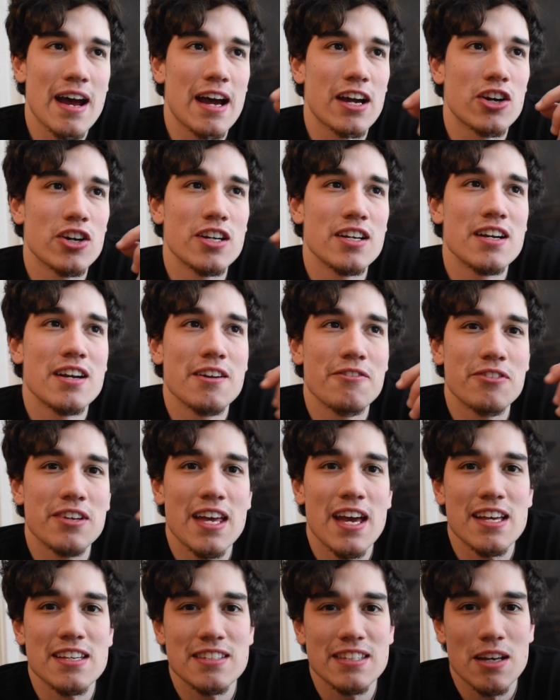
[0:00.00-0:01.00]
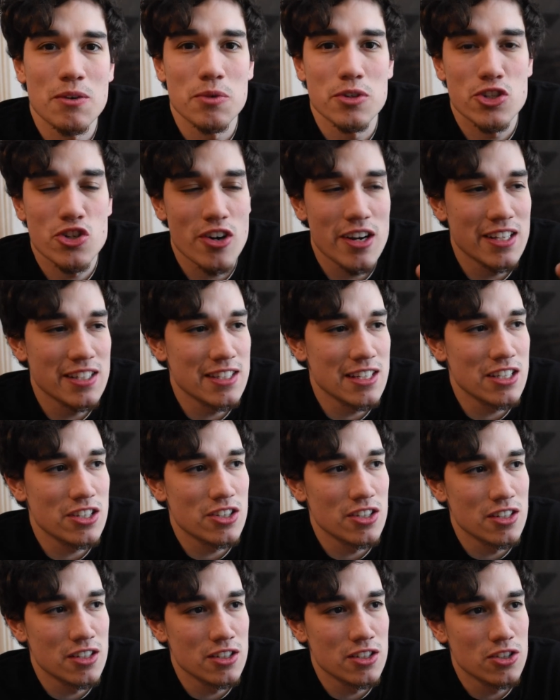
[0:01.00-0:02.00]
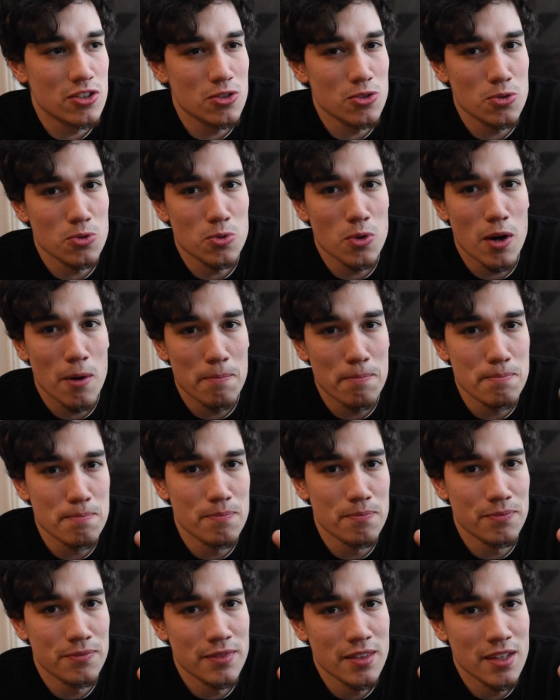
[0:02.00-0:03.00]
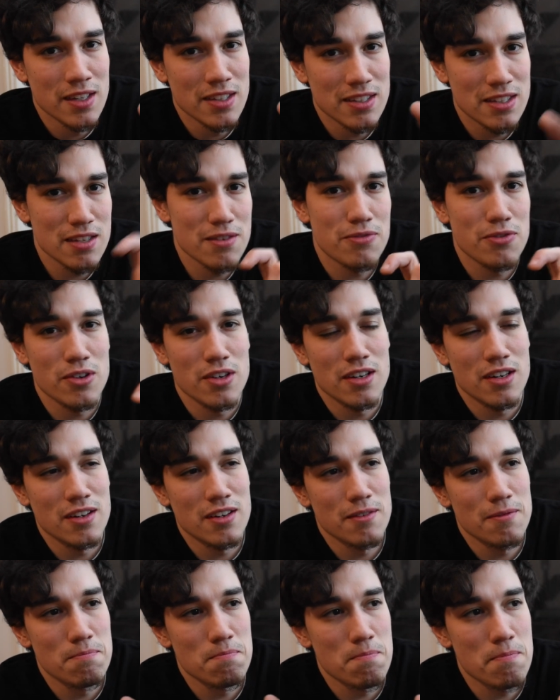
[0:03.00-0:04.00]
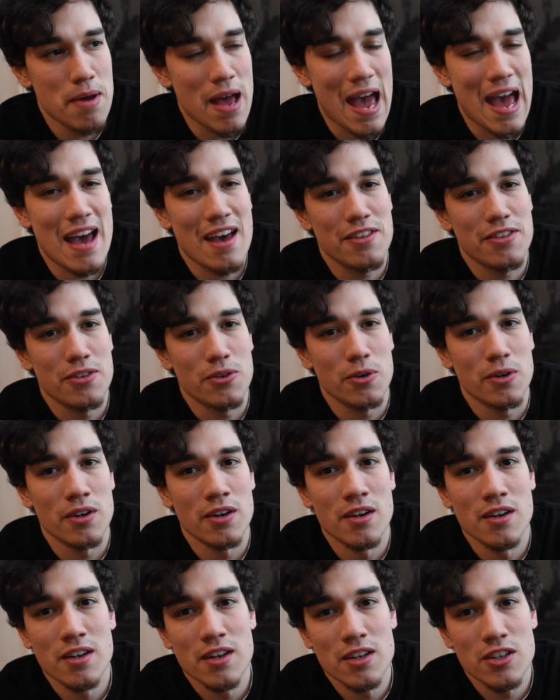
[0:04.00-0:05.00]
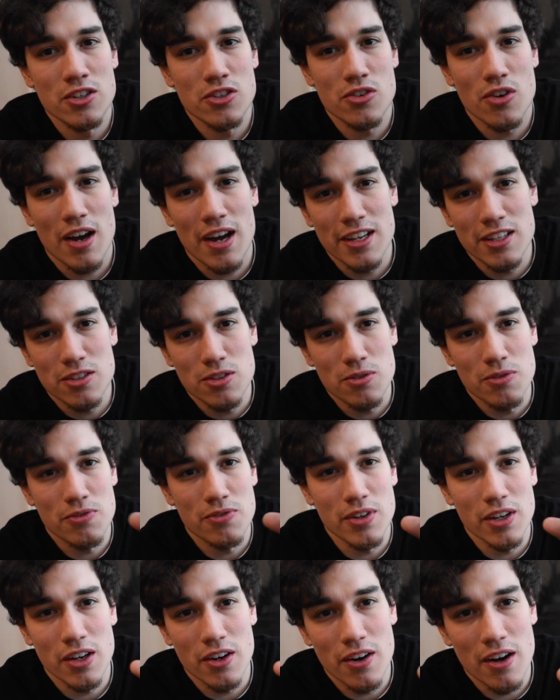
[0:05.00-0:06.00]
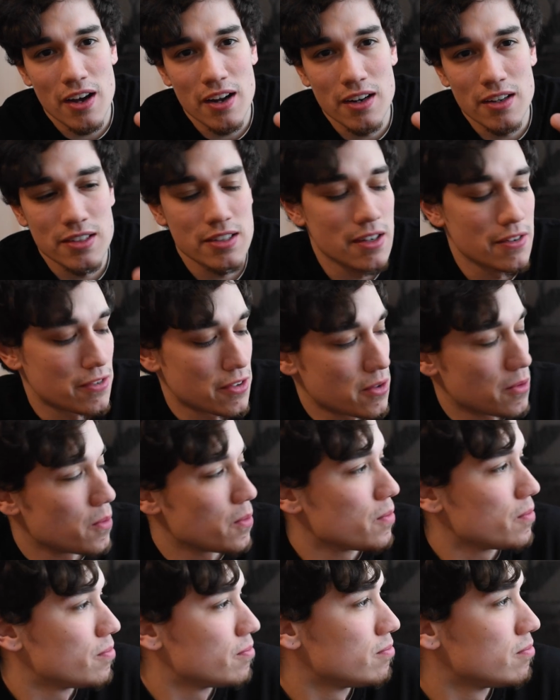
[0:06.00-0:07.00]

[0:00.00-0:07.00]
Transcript: couldn't have guessed that would transition to a different path or try to figure out a different...